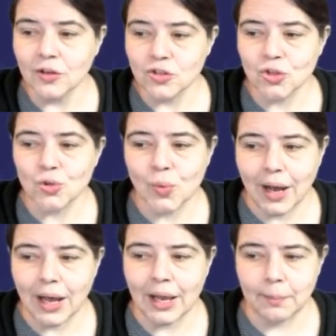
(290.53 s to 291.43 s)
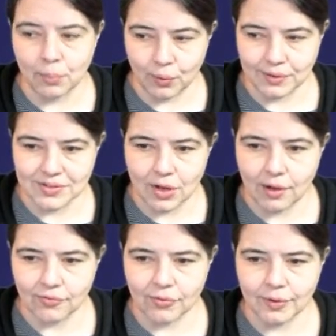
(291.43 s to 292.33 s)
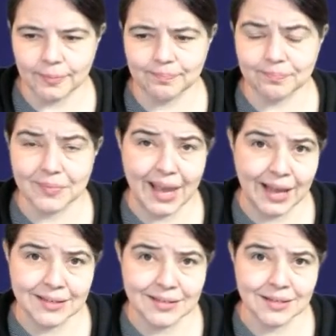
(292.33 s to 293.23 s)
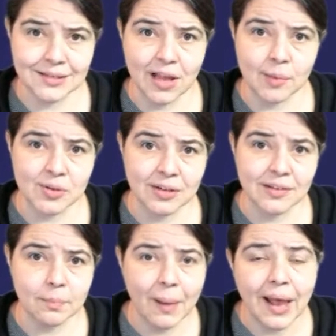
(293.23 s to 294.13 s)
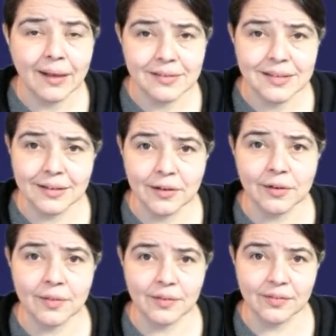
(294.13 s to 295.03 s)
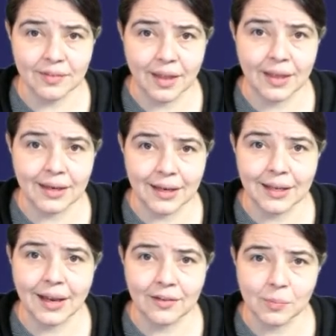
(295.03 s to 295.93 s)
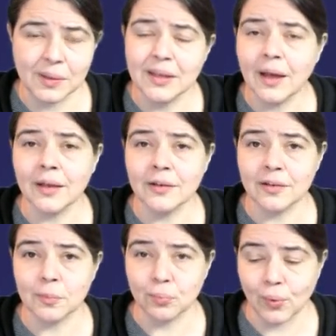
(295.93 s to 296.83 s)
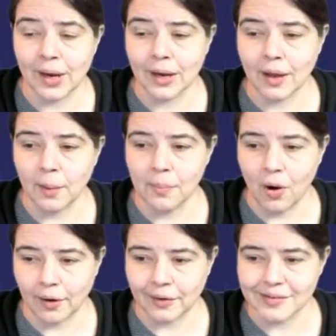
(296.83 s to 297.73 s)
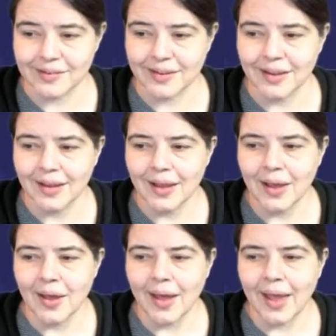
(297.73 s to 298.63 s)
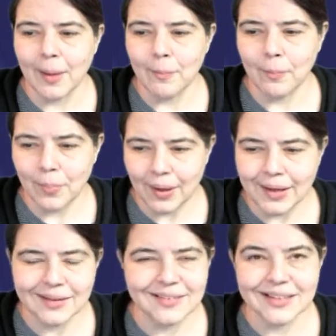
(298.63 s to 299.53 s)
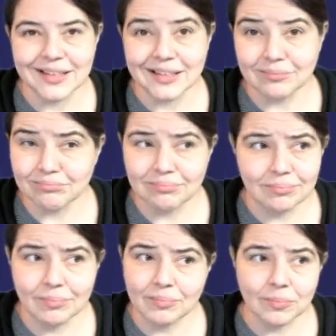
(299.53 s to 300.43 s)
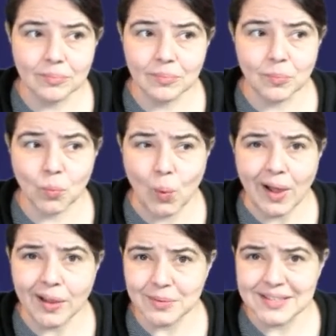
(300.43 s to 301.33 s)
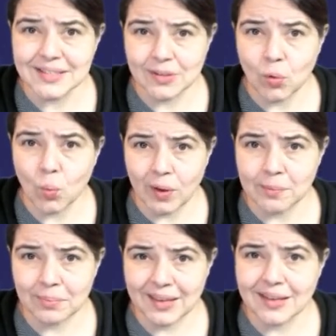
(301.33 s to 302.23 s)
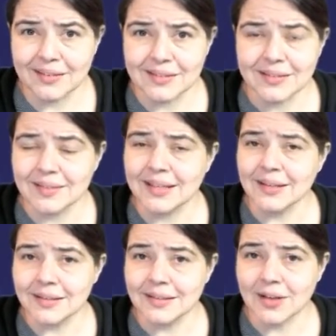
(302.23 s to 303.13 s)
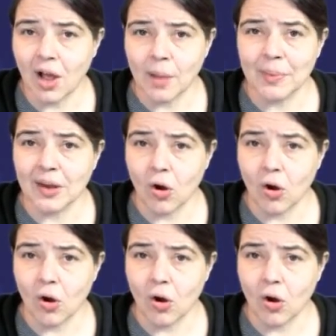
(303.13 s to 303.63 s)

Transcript: 2I Borisov. As this object has passed near the sun, it has begun to break apart. But while it was still one piece, this comet